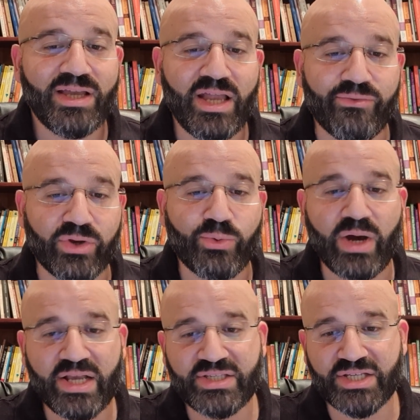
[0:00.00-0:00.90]
It
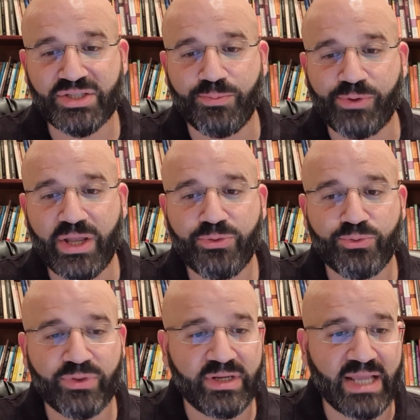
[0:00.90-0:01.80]
requires us to break
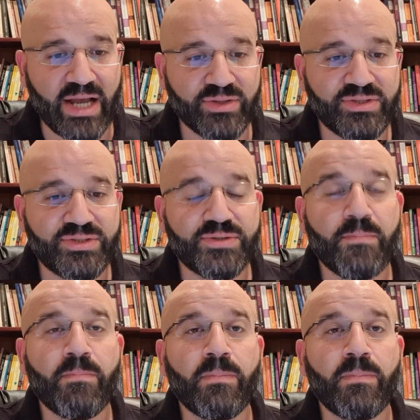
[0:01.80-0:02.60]
through the doubts